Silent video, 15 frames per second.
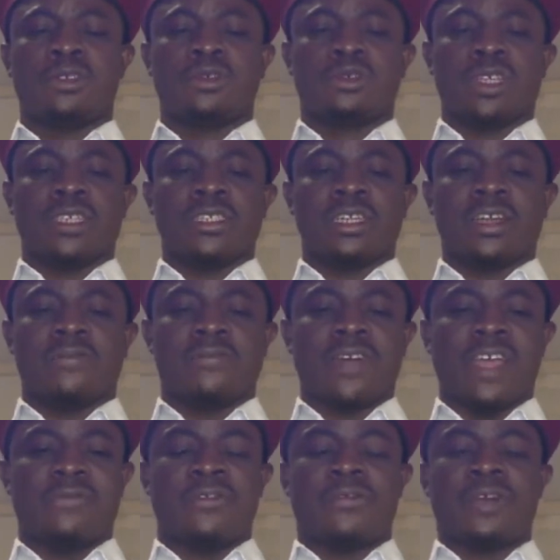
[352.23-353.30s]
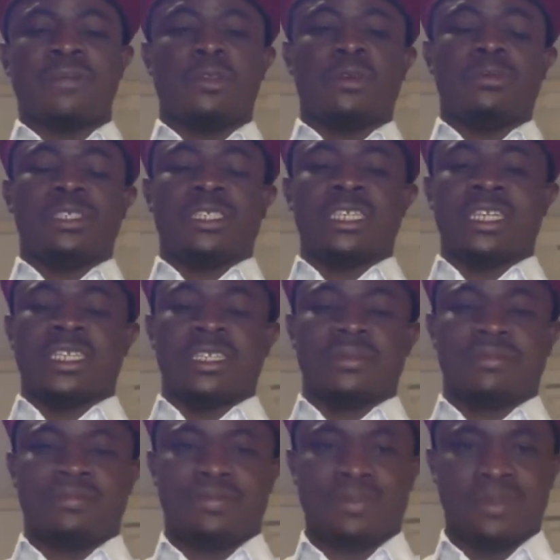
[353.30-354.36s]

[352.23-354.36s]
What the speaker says: 2005, if I'm not mistaken,